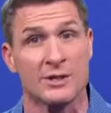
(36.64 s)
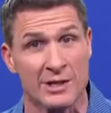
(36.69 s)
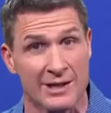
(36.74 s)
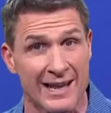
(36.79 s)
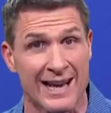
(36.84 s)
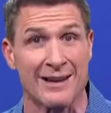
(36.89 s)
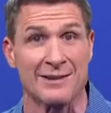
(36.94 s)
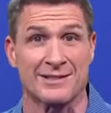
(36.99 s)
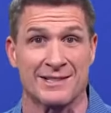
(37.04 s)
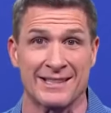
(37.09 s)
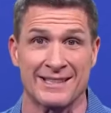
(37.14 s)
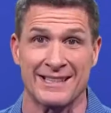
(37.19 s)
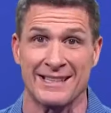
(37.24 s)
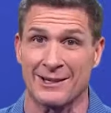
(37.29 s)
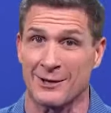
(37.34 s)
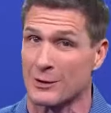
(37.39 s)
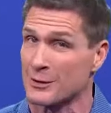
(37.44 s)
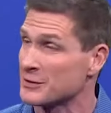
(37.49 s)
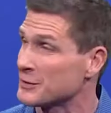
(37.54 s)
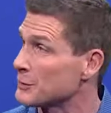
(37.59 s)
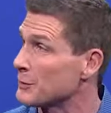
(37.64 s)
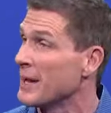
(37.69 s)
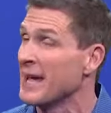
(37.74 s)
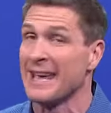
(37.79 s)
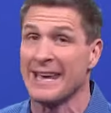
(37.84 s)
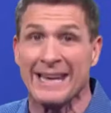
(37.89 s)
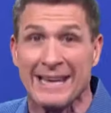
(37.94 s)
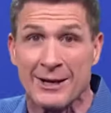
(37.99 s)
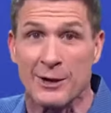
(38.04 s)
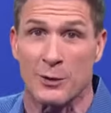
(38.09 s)
which allows the dealer to
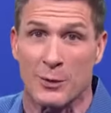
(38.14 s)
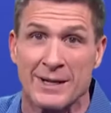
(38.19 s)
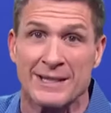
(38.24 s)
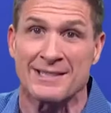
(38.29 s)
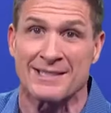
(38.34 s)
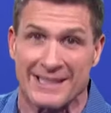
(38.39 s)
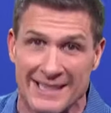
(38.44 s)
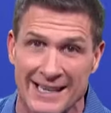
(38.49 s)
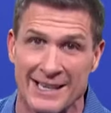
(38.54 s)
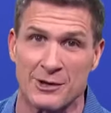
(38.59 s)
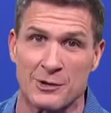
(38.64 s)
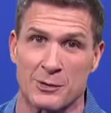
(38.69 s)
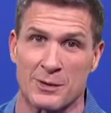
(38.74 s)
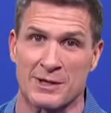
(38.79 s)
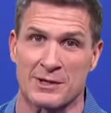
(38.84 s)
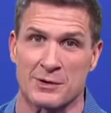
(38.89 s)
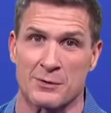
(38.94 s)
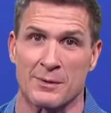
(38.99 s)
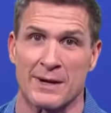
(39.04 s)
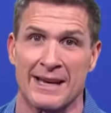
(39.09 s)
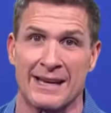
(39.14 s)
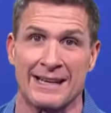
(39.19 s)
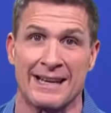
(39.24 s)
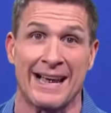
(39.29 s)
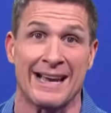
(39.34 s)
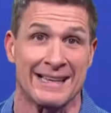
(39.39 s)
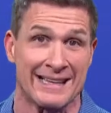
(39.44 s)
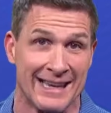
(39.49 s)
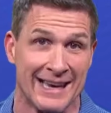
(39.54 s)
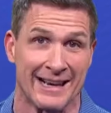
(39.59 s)
increase the interest rate
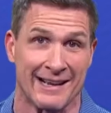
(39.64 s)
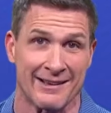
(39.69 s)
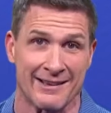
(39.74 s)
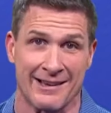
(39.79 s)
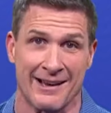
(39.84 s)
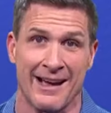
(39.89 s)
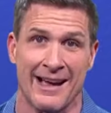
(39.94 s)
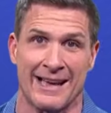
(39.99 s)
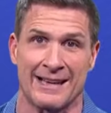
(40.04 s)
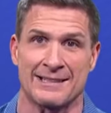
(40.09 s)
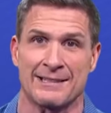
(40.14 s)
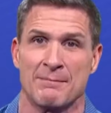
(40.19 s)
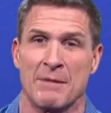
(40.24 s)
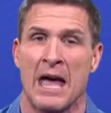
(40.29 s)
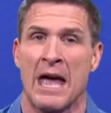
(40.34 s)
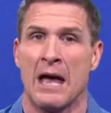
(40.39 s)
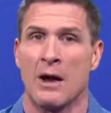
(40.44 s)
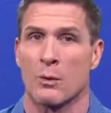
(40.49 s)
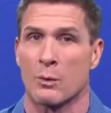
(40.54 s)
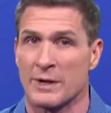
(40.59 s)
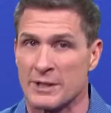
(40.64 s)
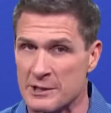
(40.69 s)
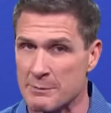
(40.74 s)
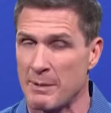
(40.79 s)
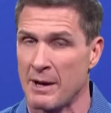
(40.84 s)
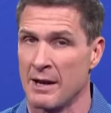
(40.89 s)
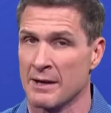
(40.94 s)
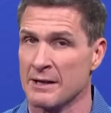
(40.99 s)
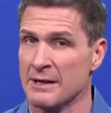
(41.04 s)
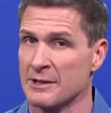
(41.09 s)
and get a cut.
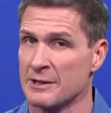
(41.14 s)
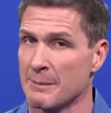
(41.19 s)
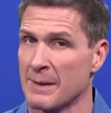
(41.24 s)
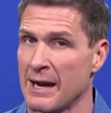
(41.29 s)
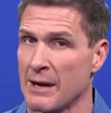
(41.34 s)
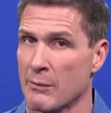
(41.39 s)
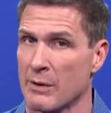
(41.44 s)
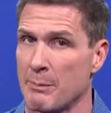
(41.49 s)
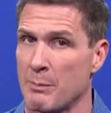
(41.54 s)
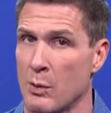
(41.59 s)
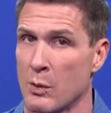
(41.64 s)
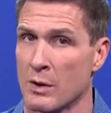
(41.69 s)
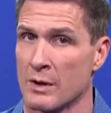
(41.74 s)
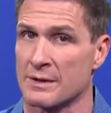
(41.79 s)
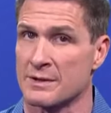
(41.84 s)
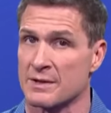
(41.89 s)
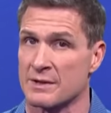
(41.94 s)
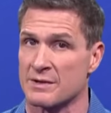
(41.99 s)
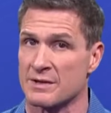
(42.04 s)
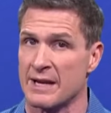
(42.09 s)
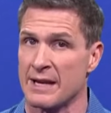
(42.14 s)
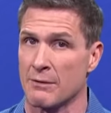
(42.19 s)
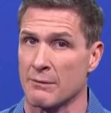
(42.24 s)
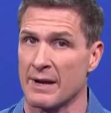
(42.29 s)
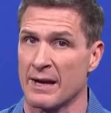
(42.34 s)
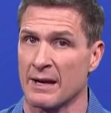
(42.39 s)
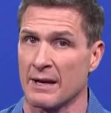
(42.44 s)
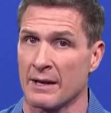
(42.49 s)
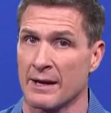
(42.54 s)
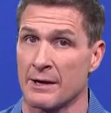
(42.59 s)
Responding to my reports, state
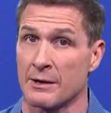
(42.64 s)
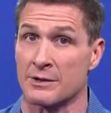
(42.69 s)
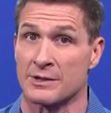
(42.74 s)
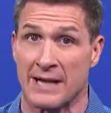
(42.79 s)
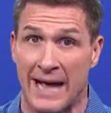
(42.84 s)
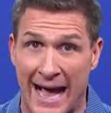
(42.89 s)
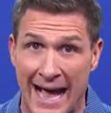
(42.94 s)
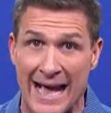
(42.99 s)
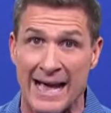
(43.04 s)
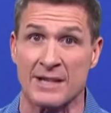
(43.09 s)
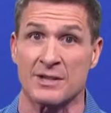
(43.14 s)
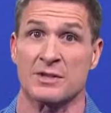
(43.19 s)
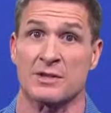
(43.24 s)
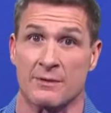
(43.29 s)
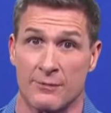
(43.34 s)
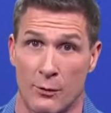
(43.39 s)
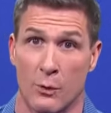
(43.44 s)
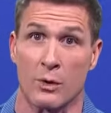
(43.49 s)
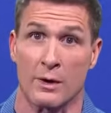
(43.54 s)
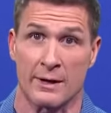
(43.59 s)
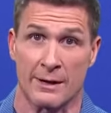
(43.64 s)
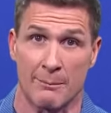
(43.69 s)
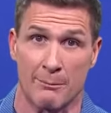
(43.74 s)
regulators asked for